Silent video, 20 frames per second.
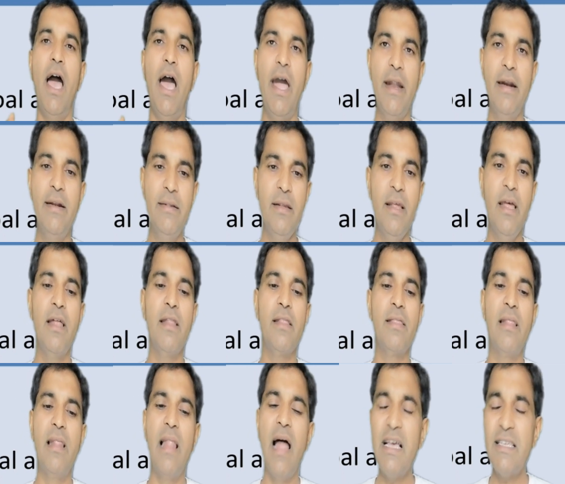And
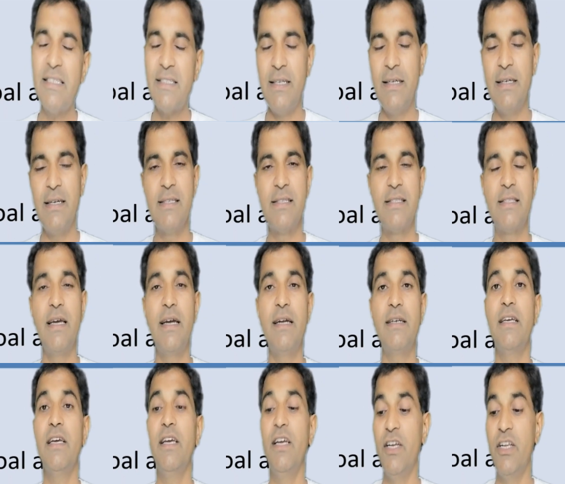last thing is
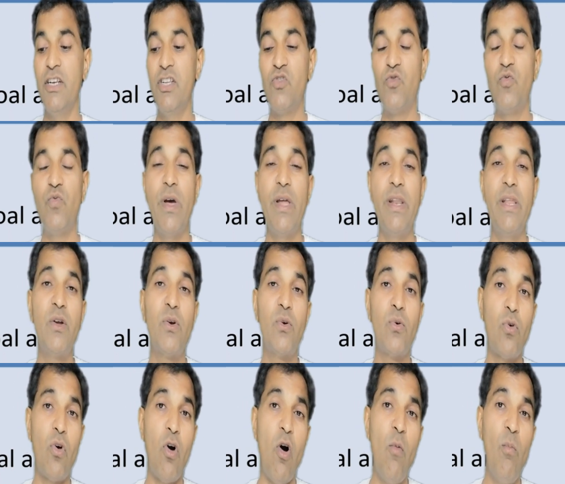that it is
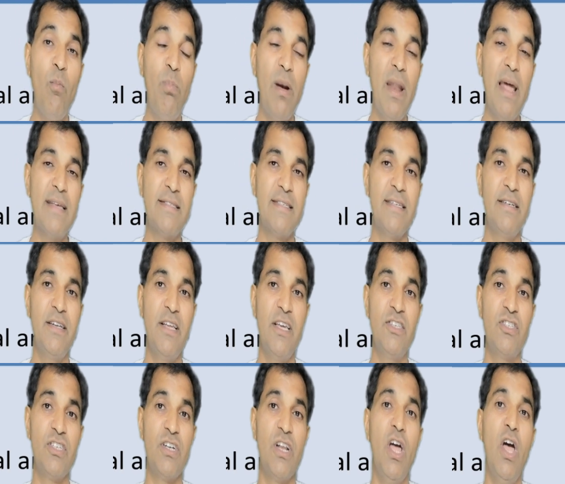very complex in
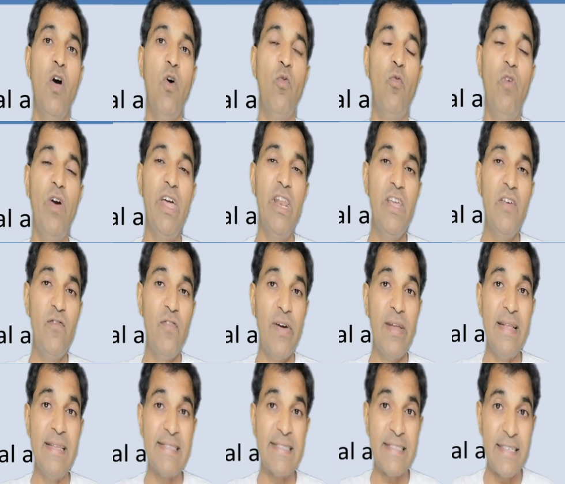nature.
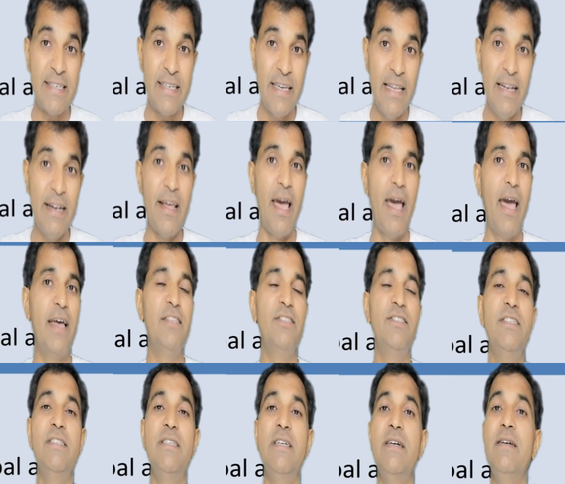Very skilled
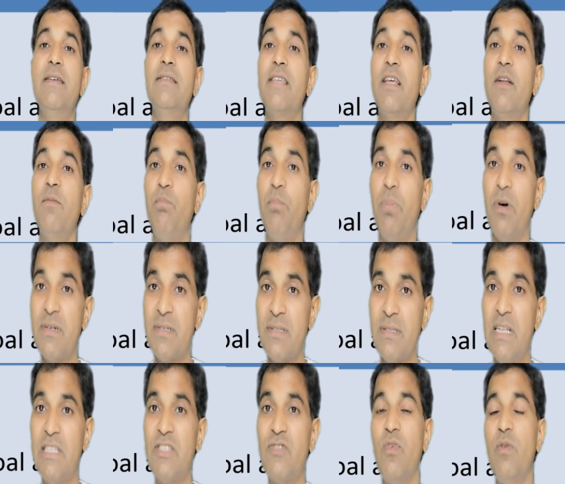engineers and
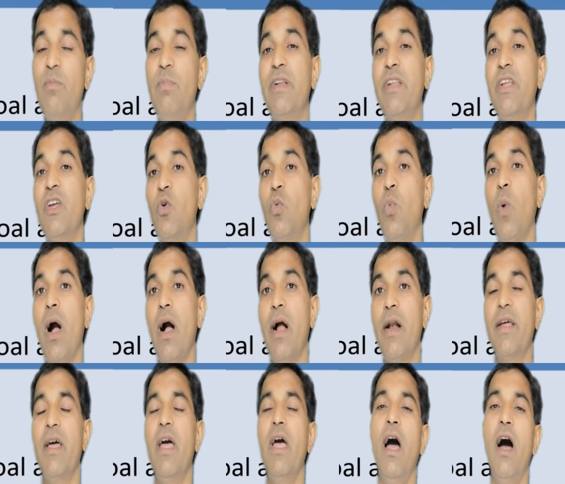personals will be
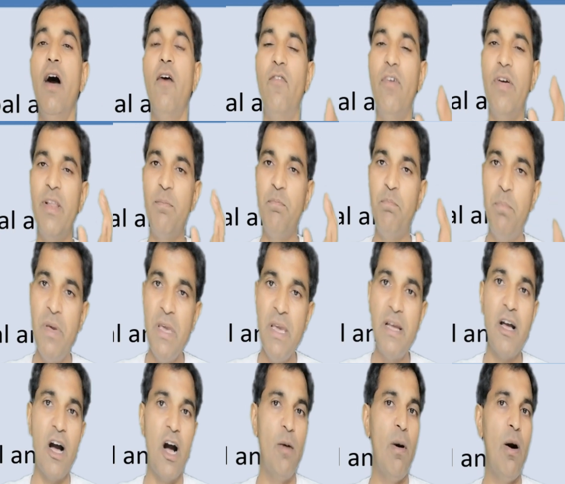required. A very
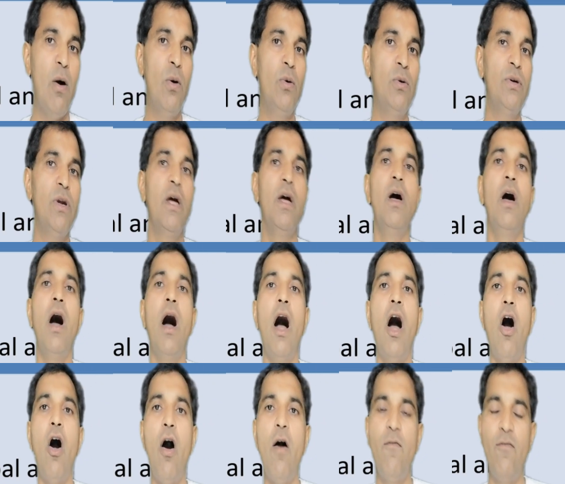big amount
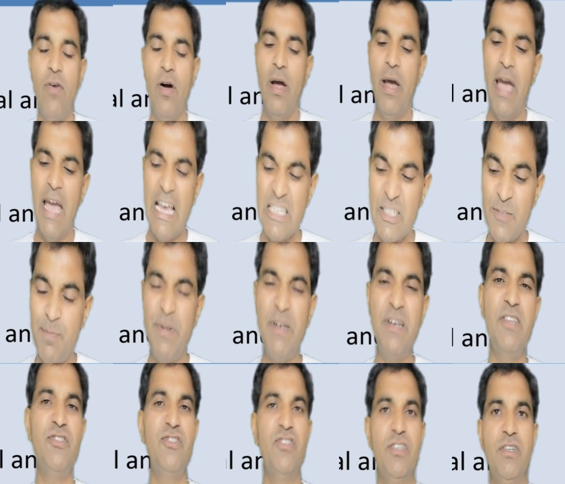of
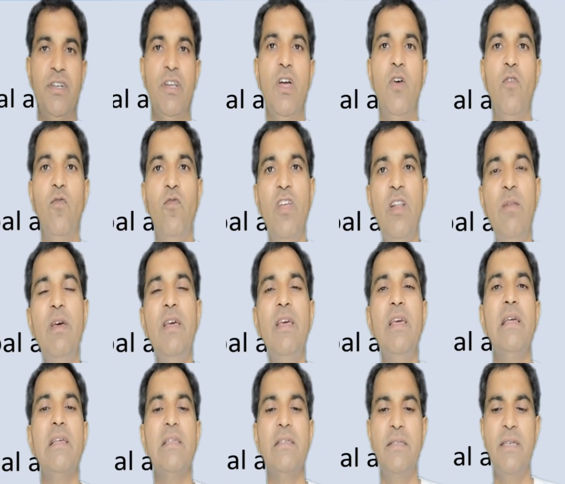expenditure
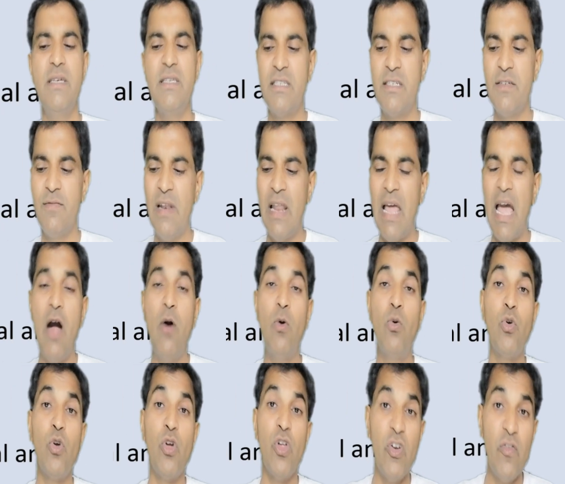will
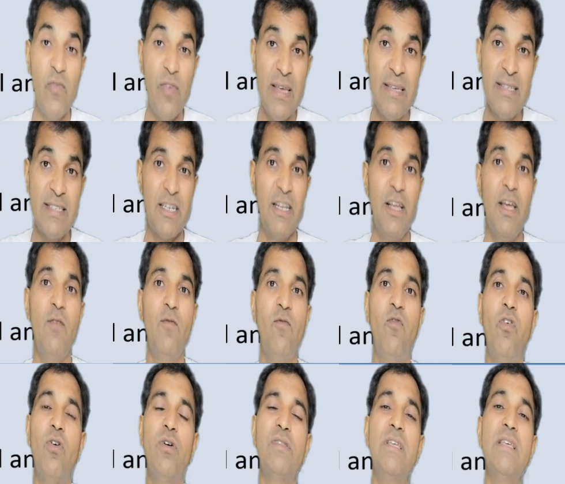have to invest
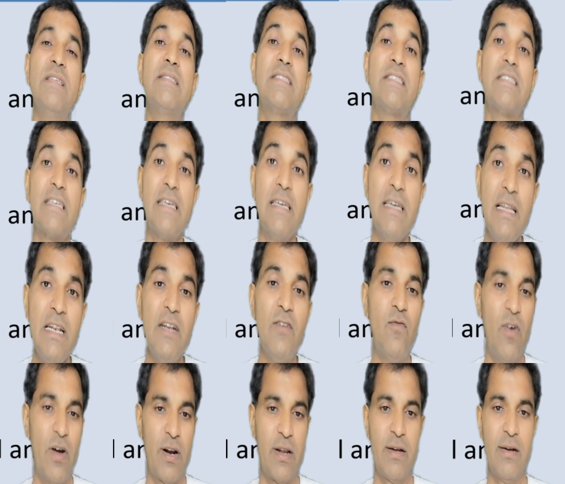for these
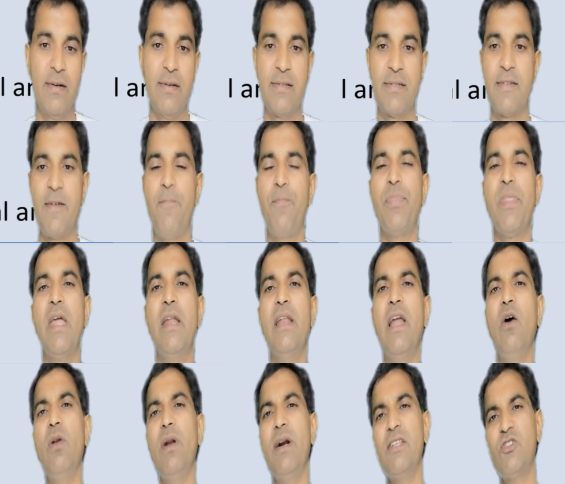skilled workers.
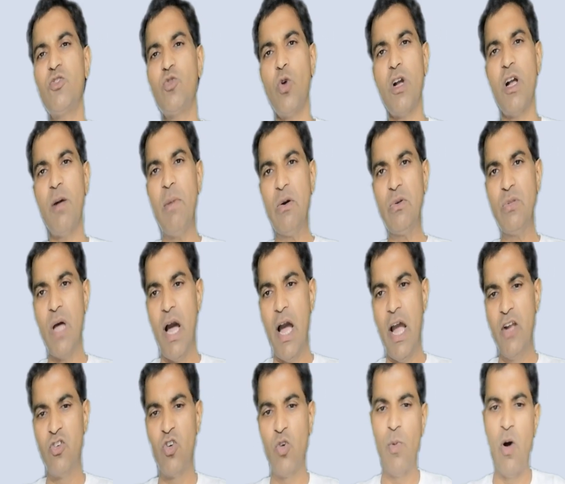Now let us talk about the
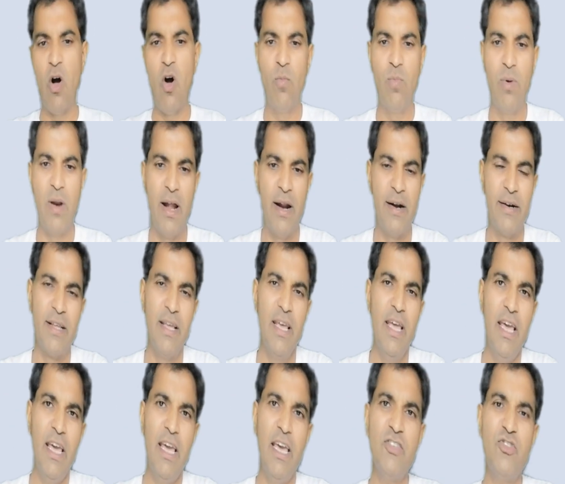hydropower plant.
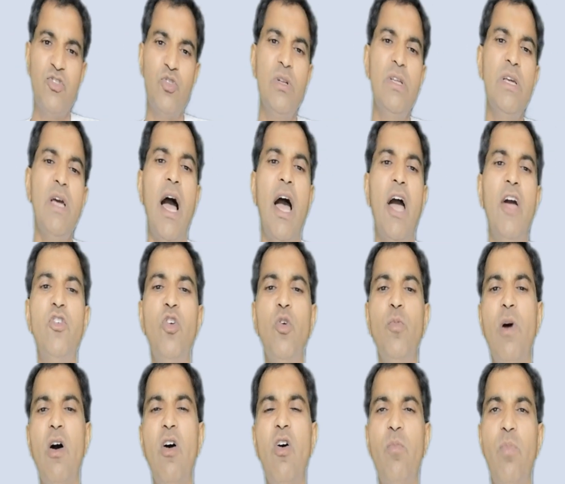Actually
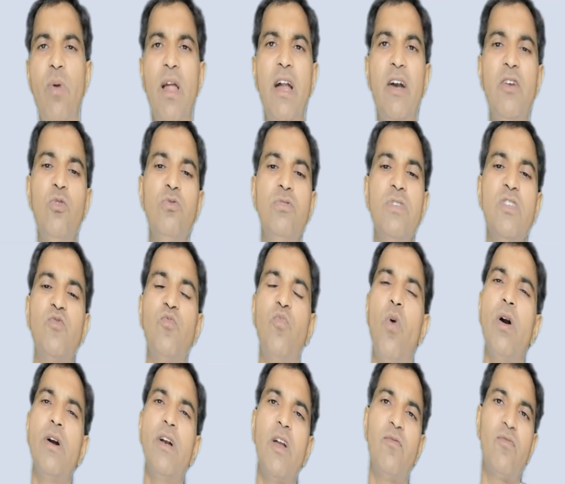hydropower plant uses
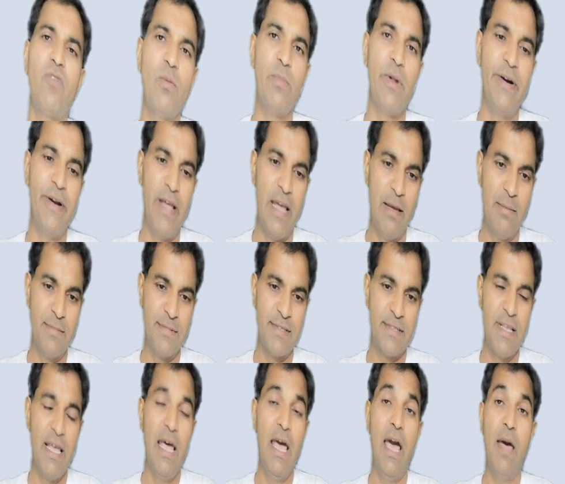water from the
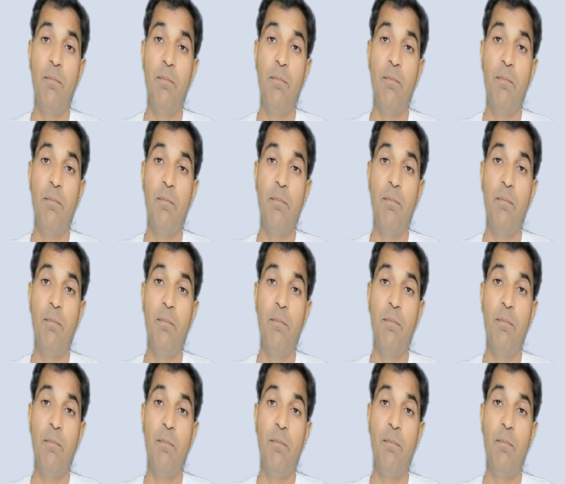dams.